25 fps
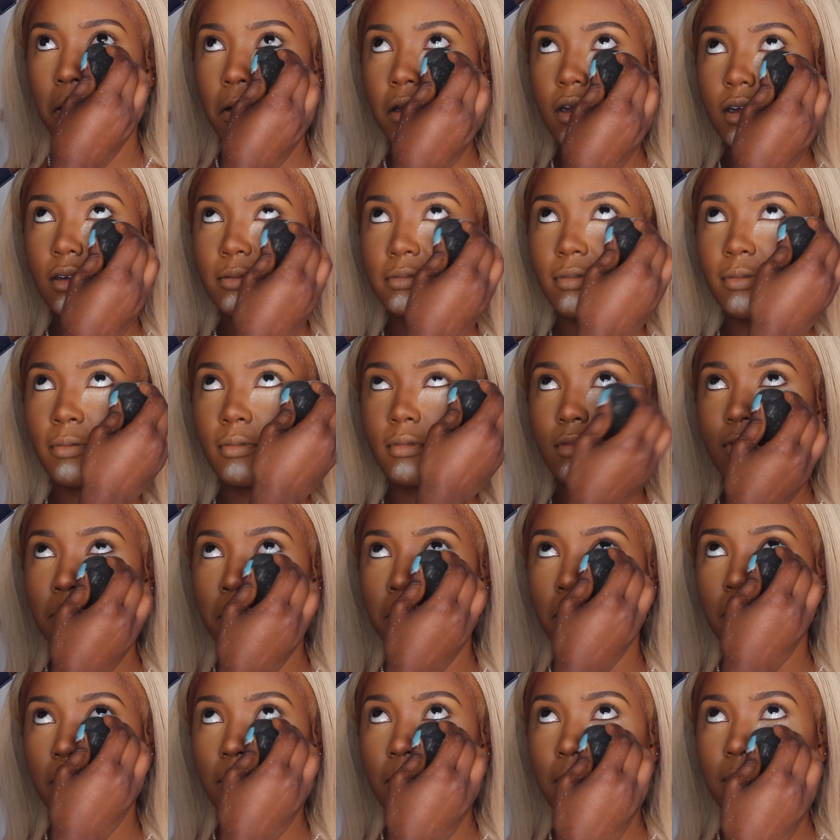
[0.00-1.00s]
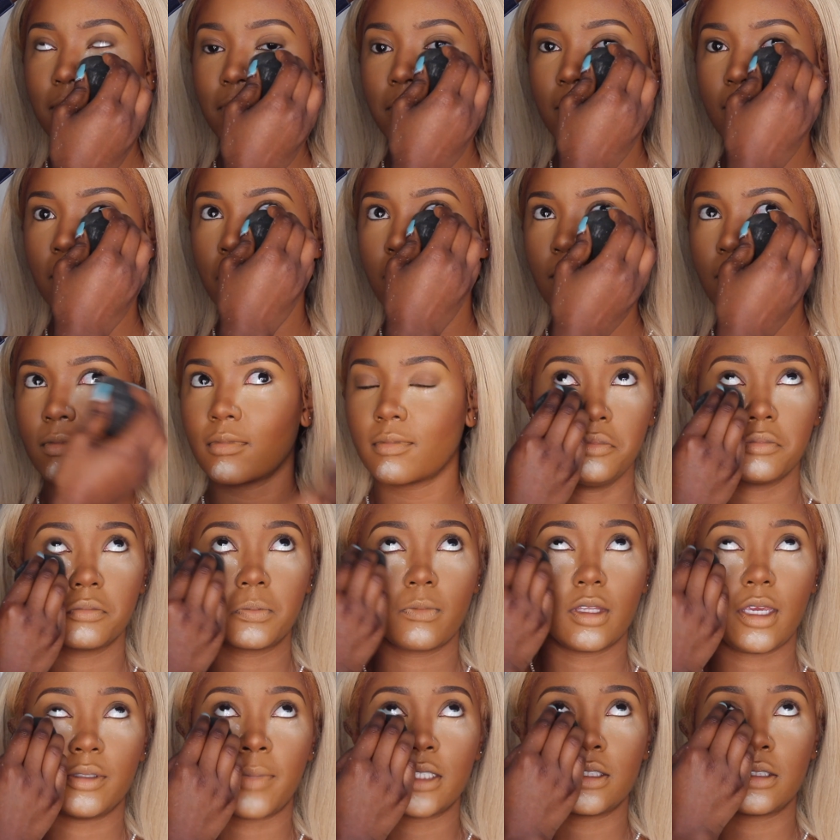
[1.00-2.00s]
then once I'm done with that, I'm just going to
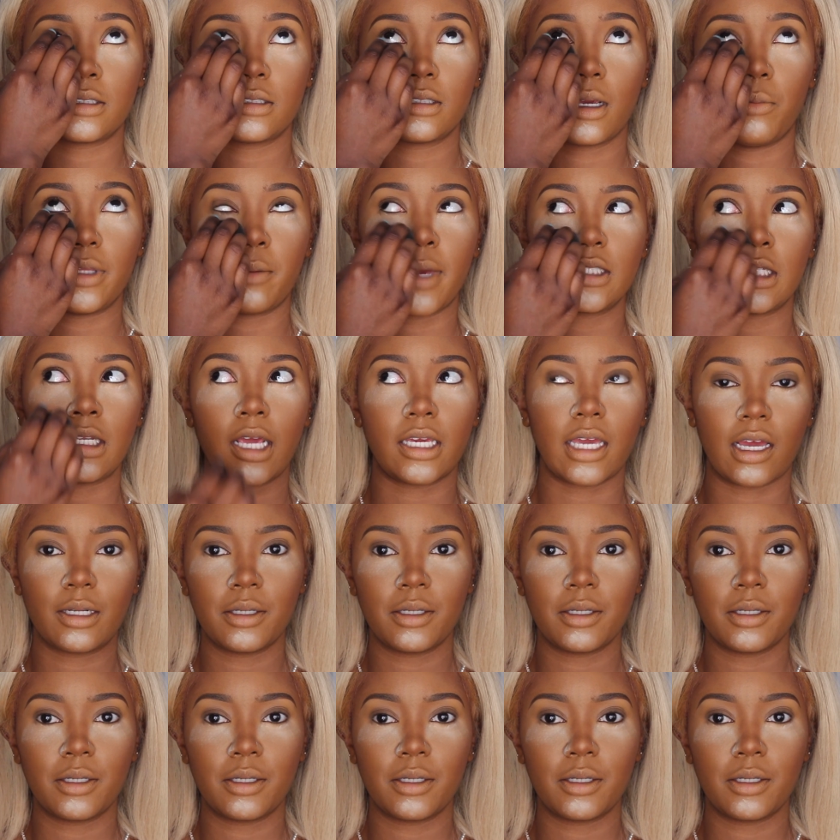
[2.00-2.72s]
go back in with the